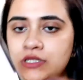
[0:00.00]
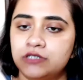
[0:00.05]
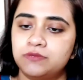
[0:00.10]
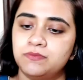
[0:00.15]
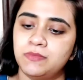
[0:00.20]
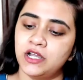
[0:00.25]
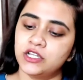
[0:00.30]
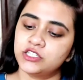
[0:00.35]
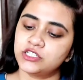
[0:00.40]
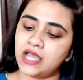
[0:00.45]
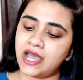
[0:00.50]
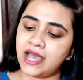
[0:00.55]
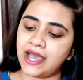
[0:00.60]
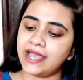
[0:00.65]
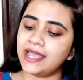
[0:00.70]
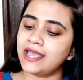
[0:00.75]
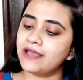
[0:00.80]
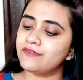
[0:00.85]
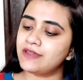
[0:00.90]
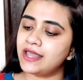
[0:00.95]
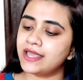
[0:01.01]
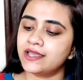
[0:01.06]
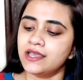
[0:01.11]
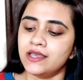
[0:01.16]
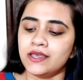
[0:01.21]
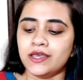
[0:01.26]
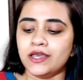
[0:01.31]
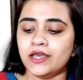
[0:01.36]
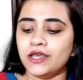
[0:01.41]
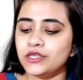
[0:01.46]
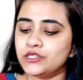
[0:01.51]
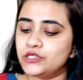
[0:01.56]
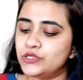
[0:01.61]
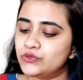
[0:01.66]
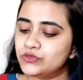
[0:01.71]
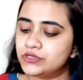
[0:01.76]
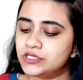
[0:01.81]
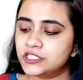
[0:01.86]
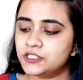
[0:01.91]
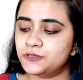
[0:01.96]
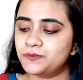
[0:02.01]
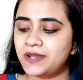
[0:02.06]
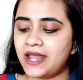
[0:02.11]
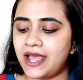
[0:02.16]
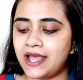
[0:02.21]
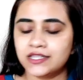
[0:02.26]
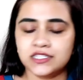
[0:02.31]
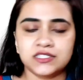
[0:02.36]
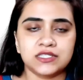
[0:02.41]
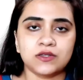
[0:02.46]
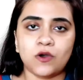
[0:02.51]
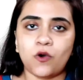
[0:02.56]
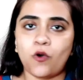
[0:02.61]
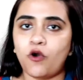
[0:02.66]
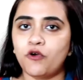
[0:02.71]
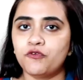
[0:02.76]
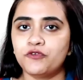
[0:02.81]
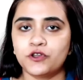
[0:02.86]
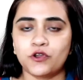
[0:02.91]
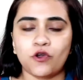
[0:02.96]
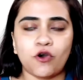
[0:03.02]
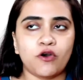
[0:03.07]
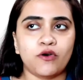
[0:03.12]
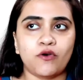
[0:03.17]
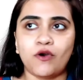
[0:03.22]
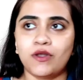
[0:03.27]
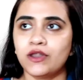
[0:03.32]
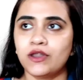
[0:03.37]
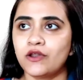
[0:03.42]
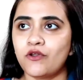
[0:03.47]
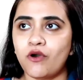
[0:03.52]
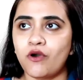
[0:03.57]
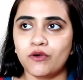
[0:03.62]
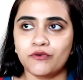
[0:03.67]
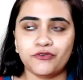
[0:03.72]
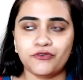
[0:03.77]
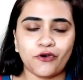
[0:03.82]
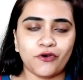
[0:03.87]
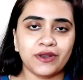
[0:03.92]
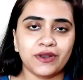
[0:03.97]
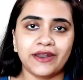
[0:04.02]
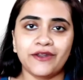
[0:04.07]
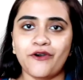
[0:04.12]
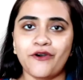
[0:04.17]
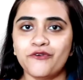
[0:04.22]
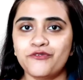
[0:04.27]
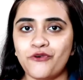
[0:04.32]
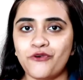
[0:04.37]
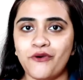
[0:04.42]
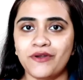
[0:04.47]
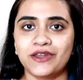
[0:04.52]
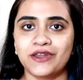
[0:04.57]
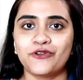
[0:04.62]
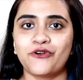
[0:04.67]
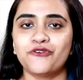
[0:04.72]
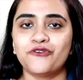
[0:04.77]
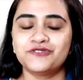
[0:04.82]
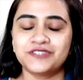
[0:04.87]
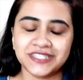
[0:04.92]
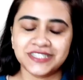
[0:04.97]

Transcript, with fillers: this much. I have like used this brands off and on, on and off, on and off, on and off.